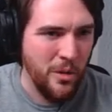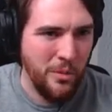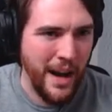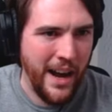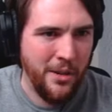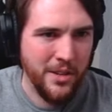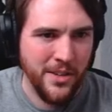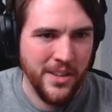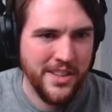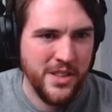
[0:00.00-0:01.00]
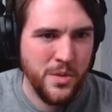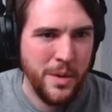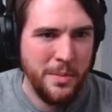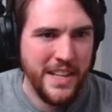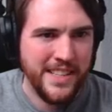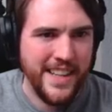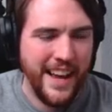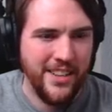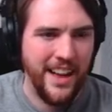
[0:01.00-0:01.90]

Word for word: Wow, it looked trippy as hell.